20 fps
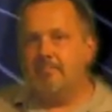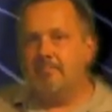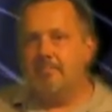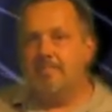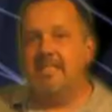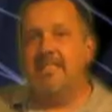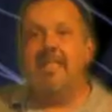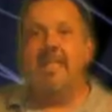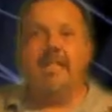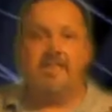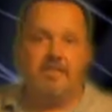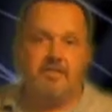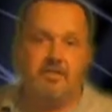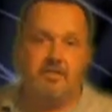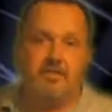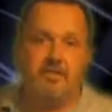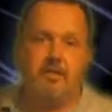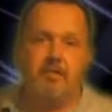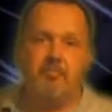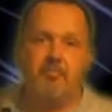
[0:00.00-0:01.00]

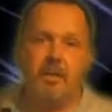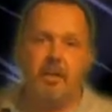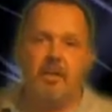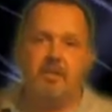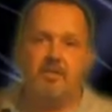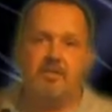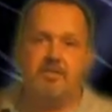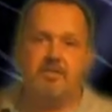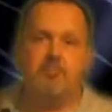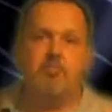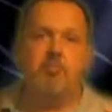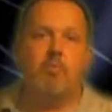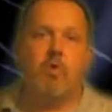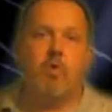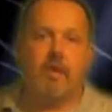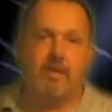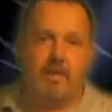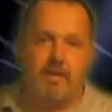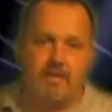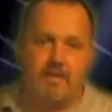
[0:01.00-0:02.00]
niche or a balanced
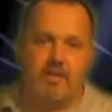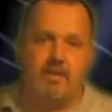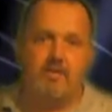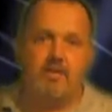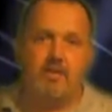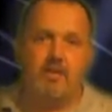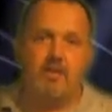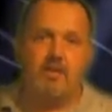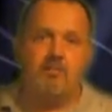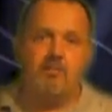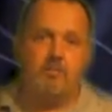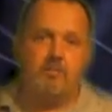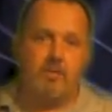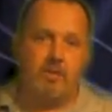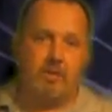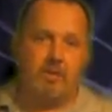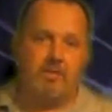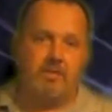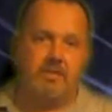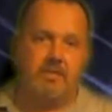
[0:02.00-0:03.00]
market to go looking
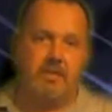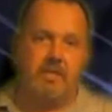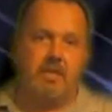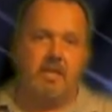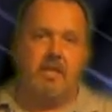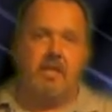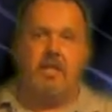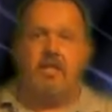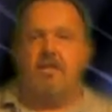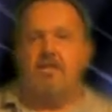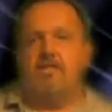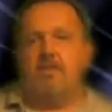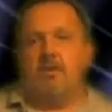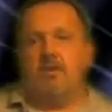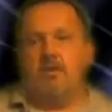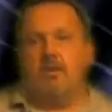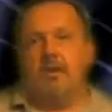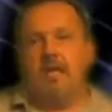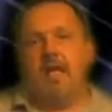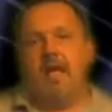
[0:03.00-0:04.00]
for is.
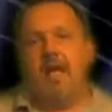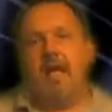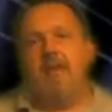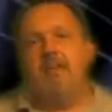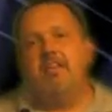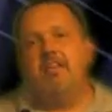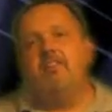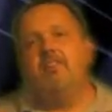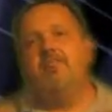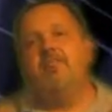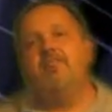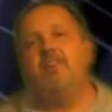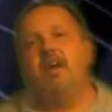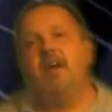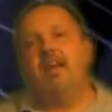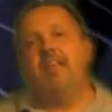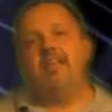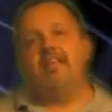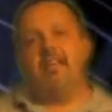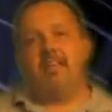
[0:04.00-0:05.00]
So how do you
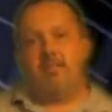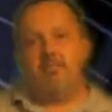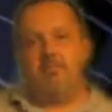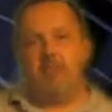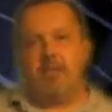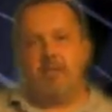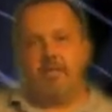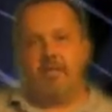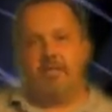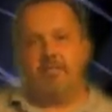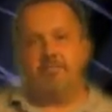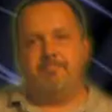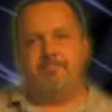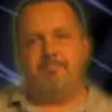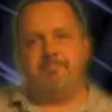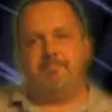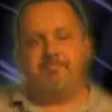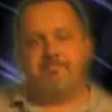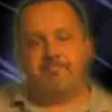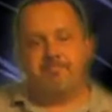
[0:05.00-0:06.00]
find that market?
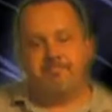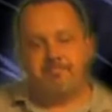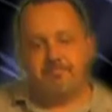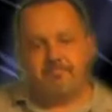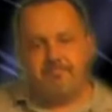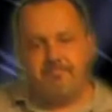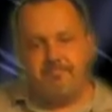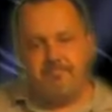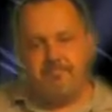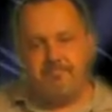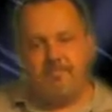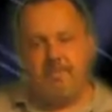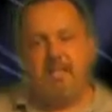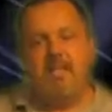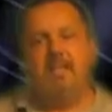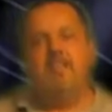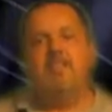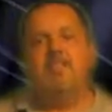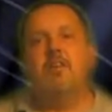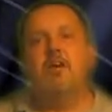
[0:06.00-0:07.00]

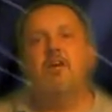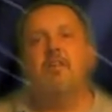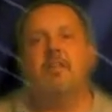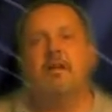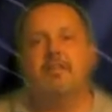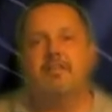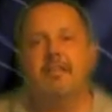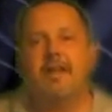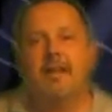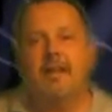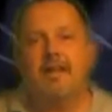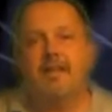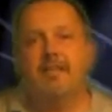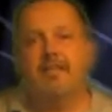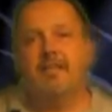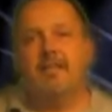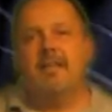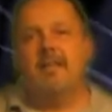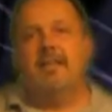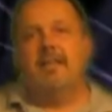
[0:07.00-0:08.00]
Let's talk about that.
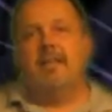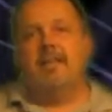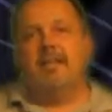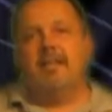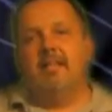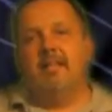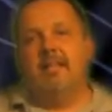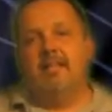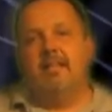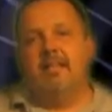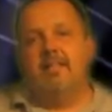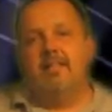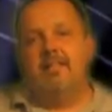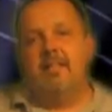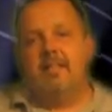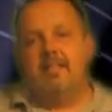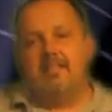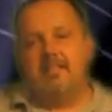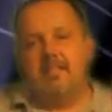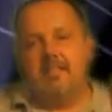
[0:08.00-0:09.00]

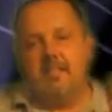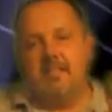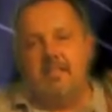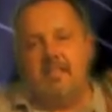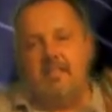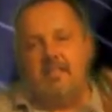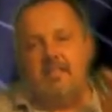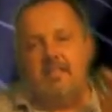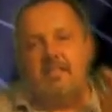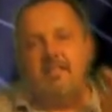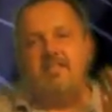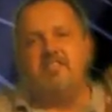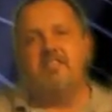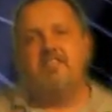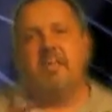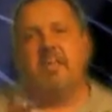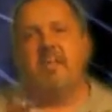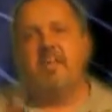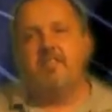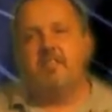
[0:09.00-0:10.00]
There's the
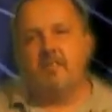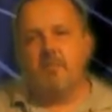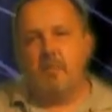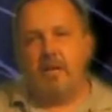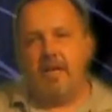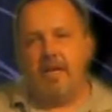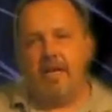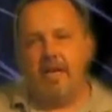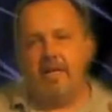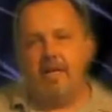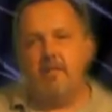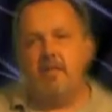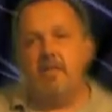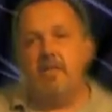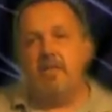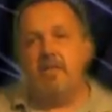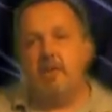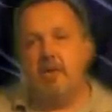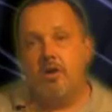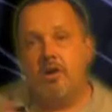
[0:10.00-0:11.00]
standard way, and I
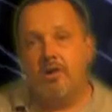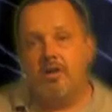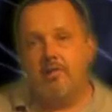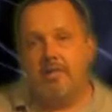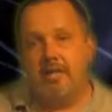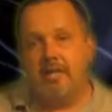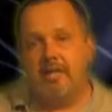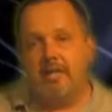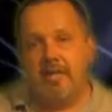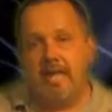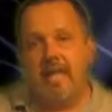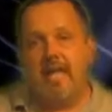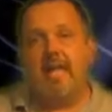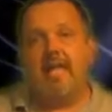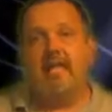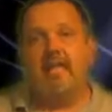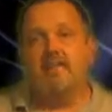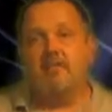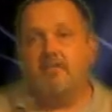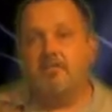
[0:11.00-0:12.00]
want to talk about that,
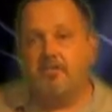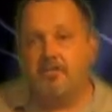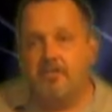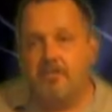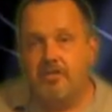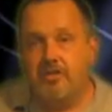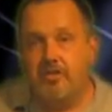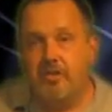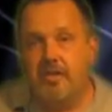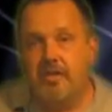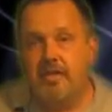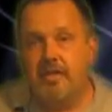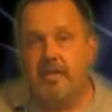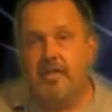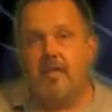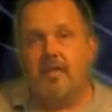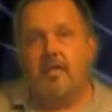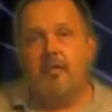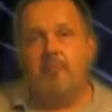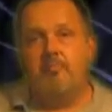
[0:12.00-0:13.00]
and you should do it,
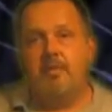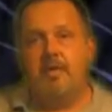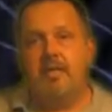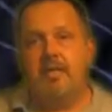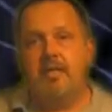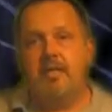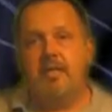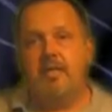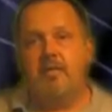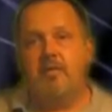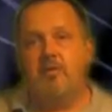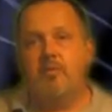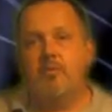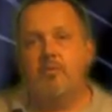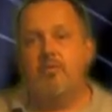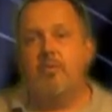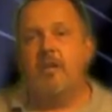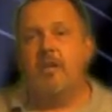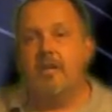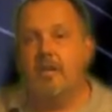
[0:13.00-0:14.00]
but
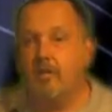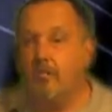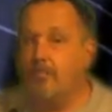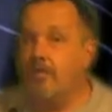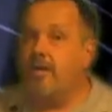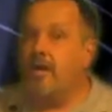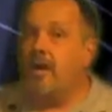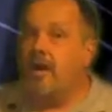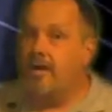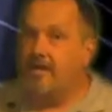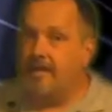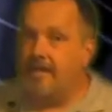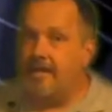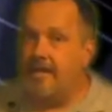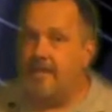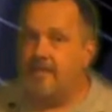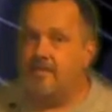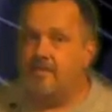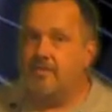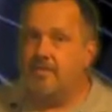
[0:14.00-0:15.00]
we want to go beyond
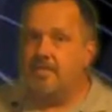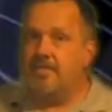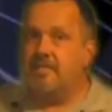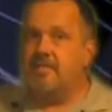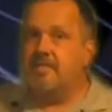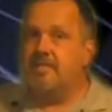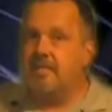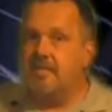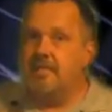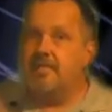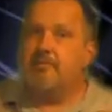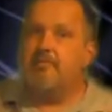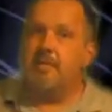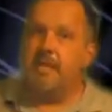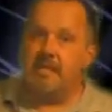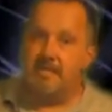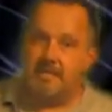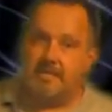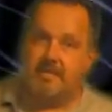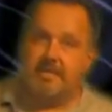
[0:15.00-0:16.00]
that. So let's just get the
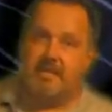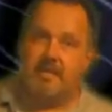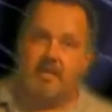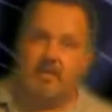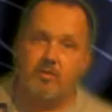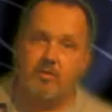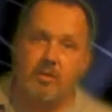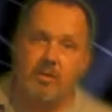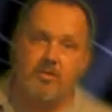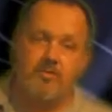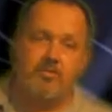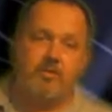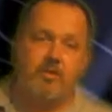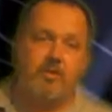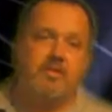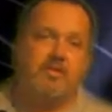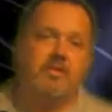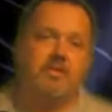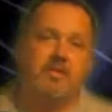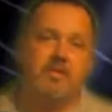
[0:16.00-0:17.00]
basics out of the way
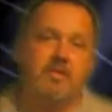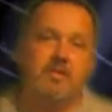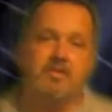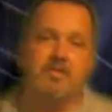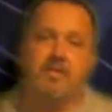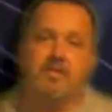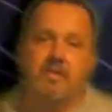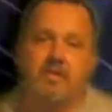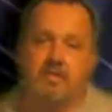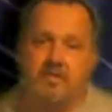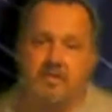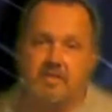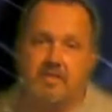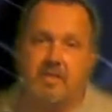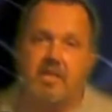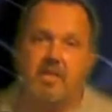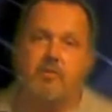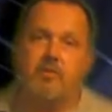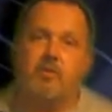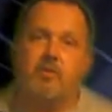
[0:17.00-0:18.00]
first. There's the
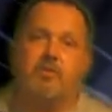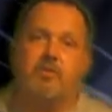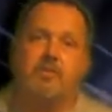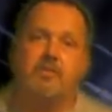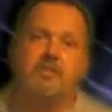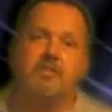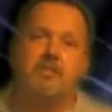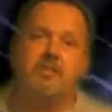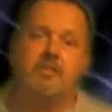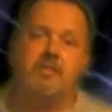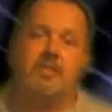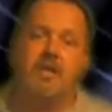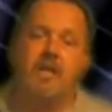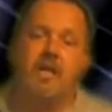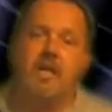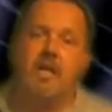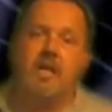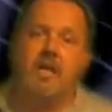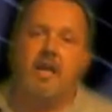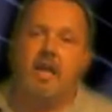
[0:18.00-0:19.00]
keyword research,
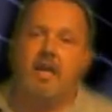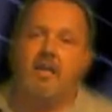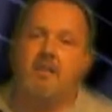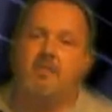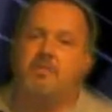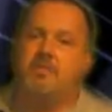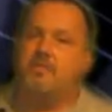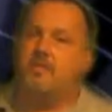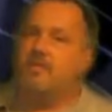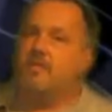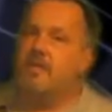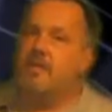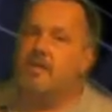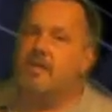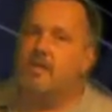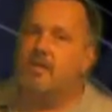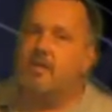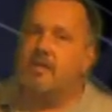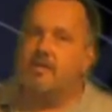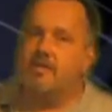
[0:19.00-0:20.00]
and I'm just going
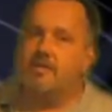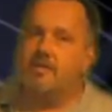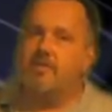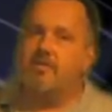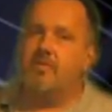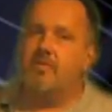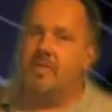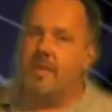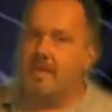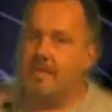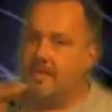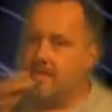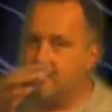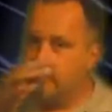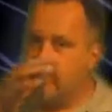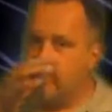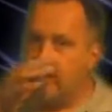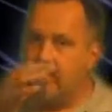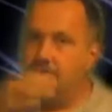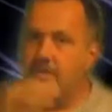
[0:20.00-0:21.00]
to gloss over that
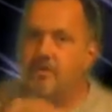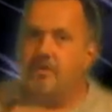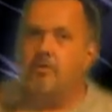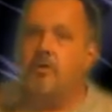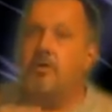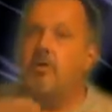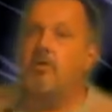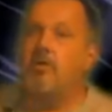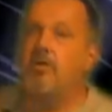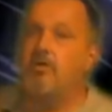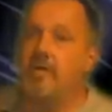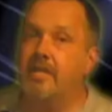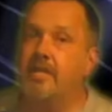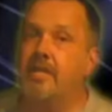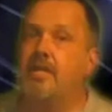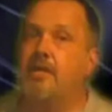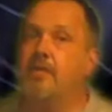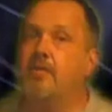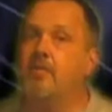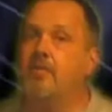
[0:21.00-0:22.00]
because we're going to do a whole
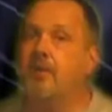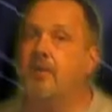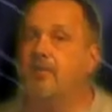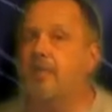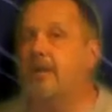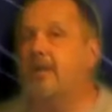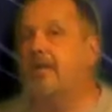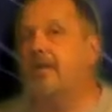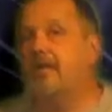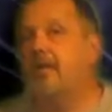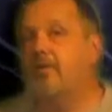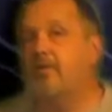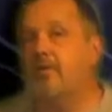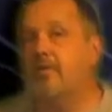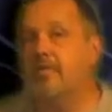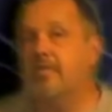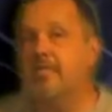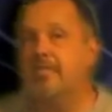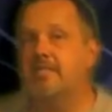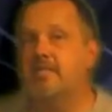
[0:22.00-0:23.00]
video about
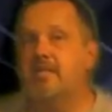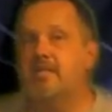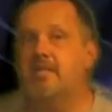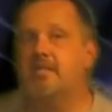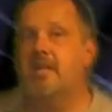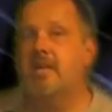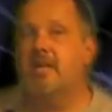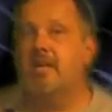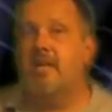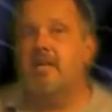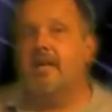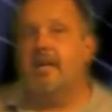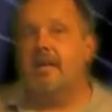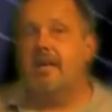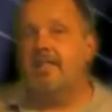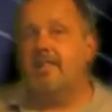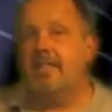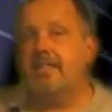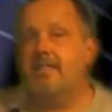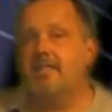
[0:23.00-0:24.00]
keyword research.
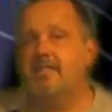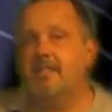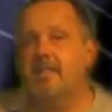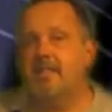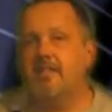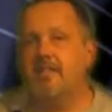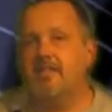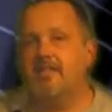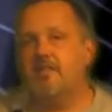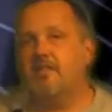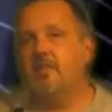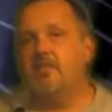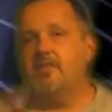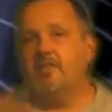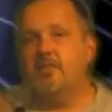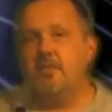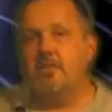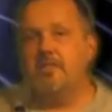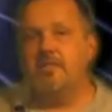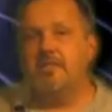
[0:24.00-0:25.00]
And that's
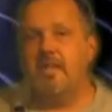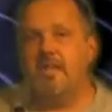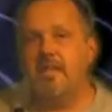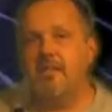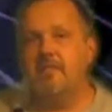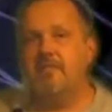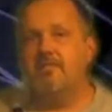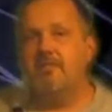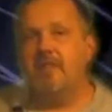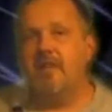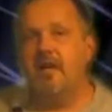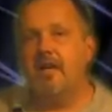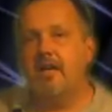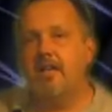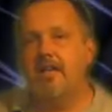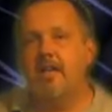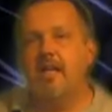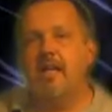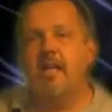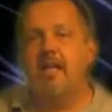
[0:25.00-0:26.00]
certain tools that you can
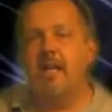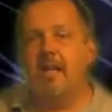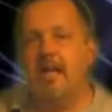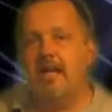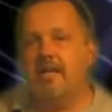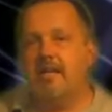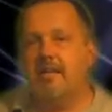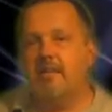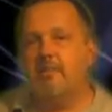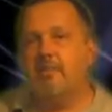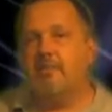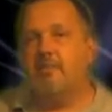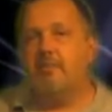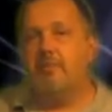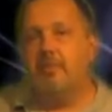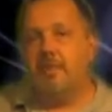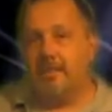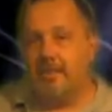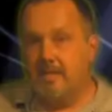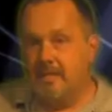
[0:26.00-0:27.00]
find. And I'm going to
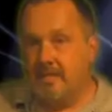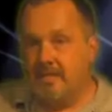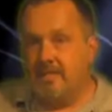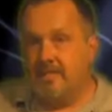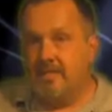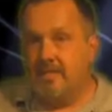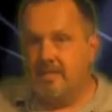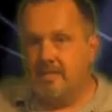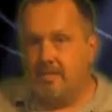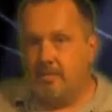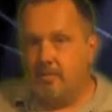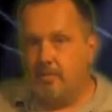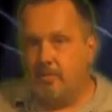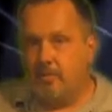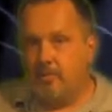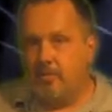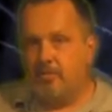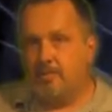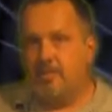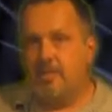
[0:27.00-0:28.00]
put a list of these
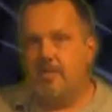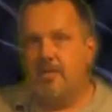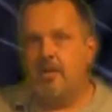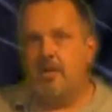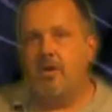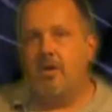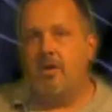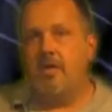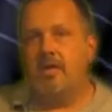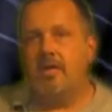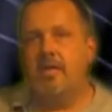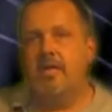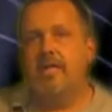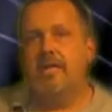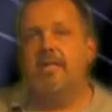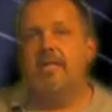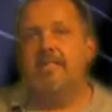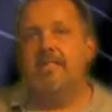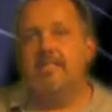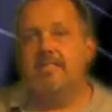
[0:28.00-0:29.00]
tools on
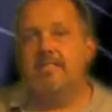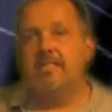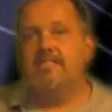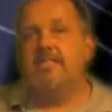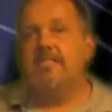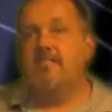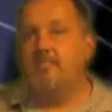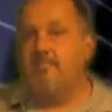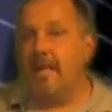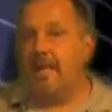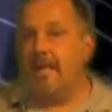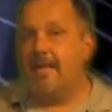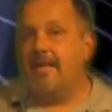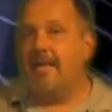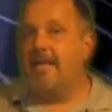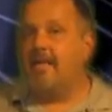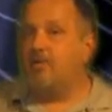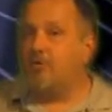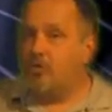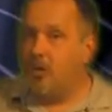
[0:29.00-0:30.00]

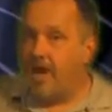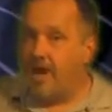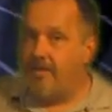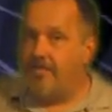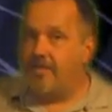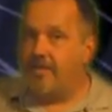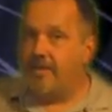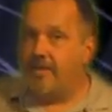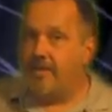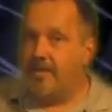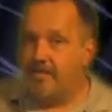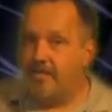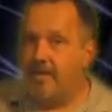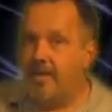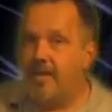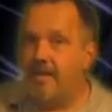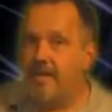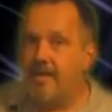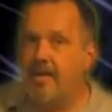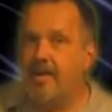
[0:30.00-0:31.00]

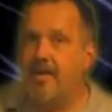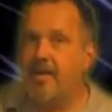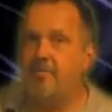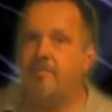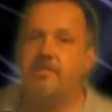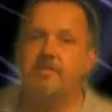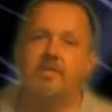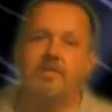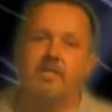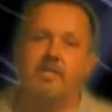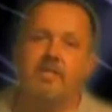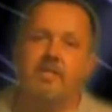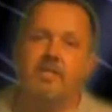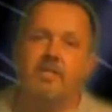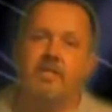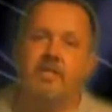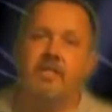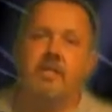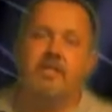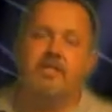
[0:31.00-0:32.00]
systematictraffic.com, so you
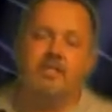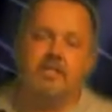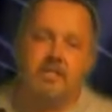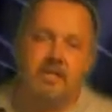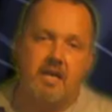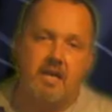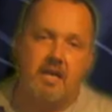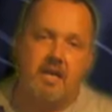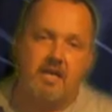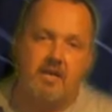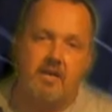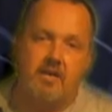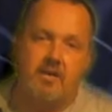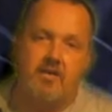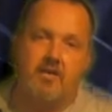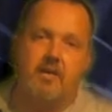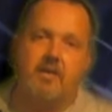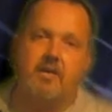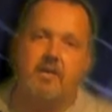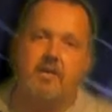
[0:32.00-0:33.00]
can just kind of
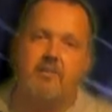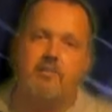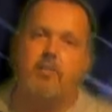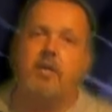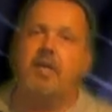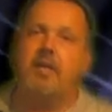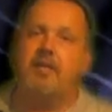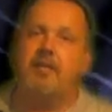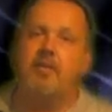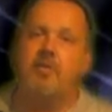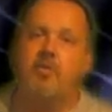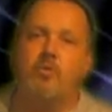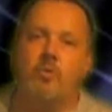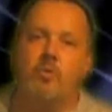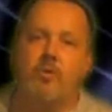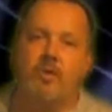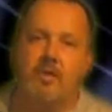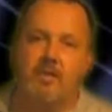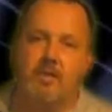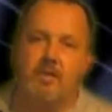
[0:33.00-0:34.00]
go and read
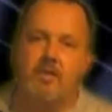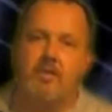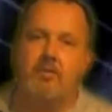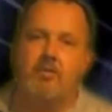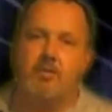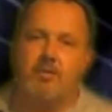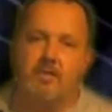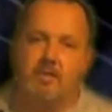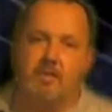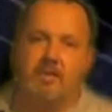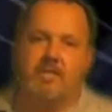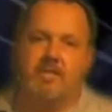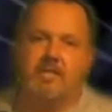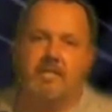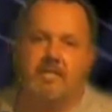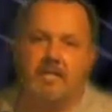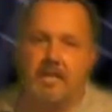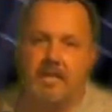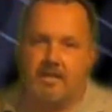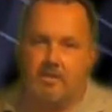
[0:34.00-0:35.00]
more and learn what the
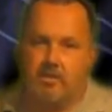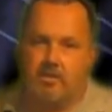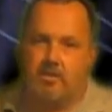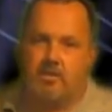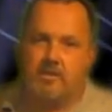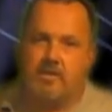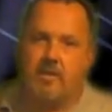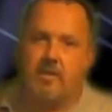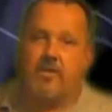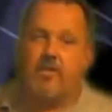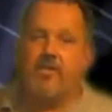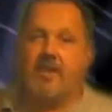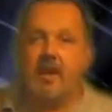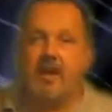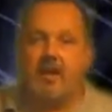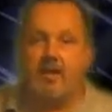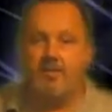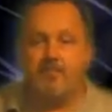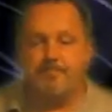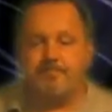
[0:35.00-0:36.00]
exact tools are
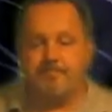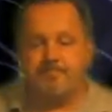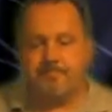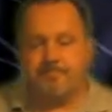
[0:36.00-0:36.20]
there.